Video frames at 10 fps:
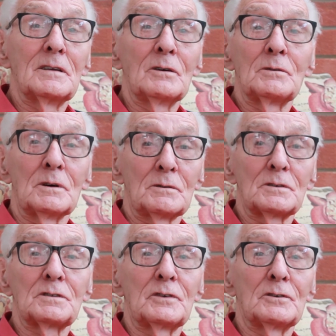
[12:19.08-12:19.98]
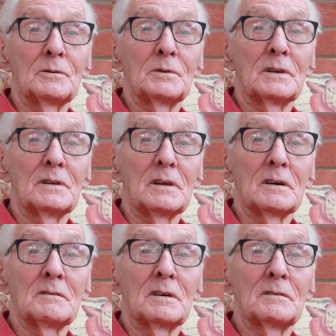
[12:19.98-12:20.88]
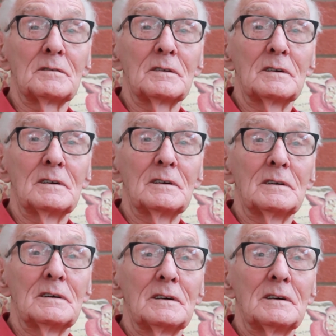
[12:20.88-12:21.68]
No, it's 5 in Yarmouth.